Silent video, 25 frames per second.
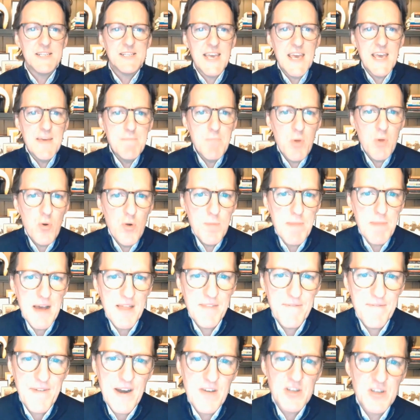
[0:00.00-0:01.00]
To hear more
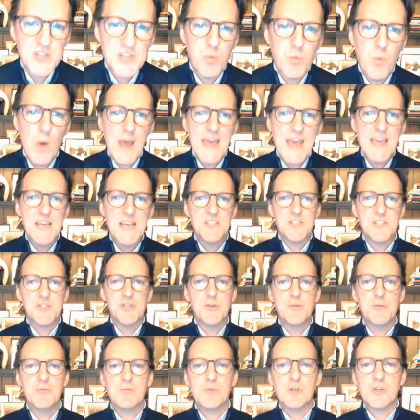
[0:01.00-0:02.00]
about the various ways
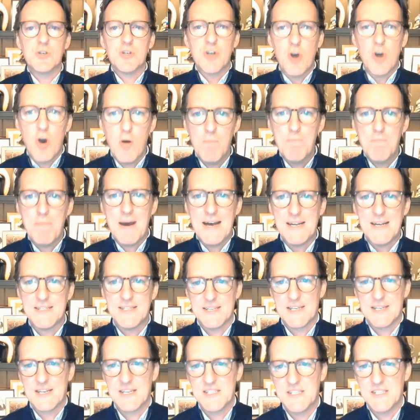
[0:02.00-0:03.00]
to
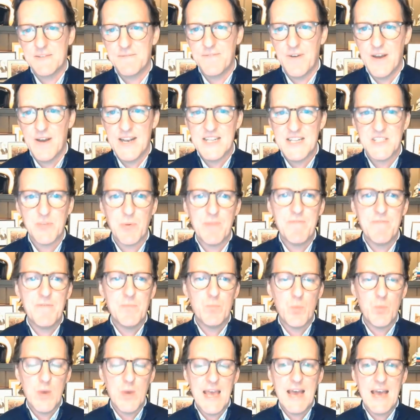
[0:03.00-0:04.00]
combat illicit finance,
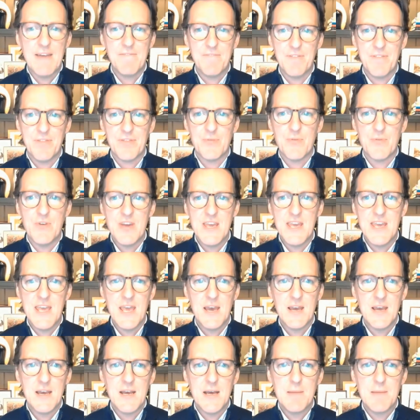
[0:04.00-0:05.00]
we have
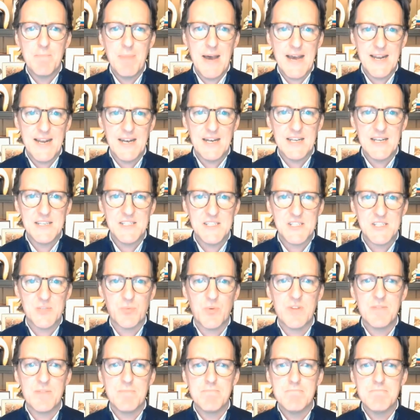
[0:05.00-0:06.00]
three
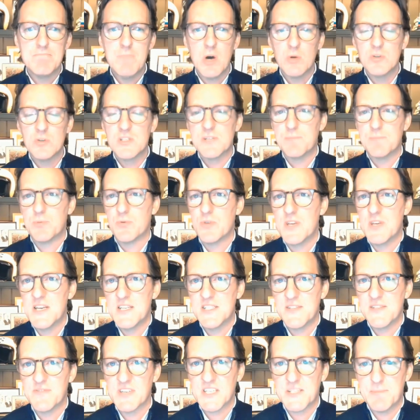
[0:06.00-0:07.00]
panelists with multiple
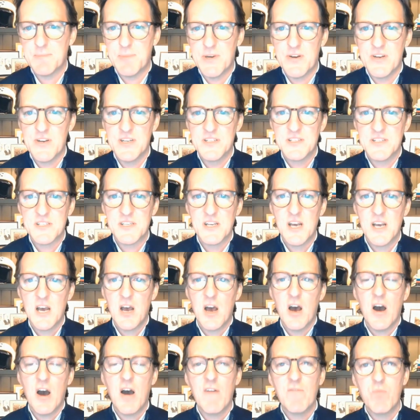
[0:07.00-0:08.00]
years of experience
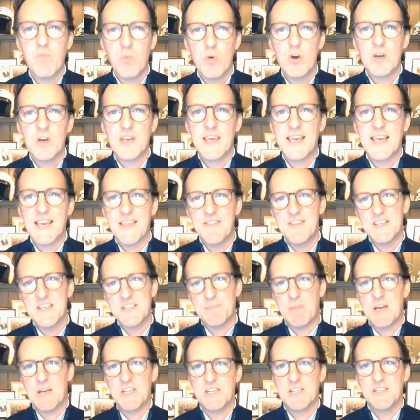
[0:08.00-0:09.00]
of working in
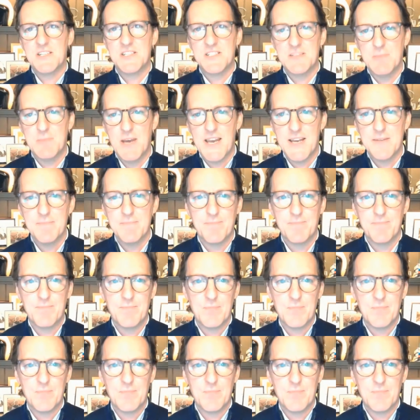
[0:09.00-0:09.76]
this specialist domain.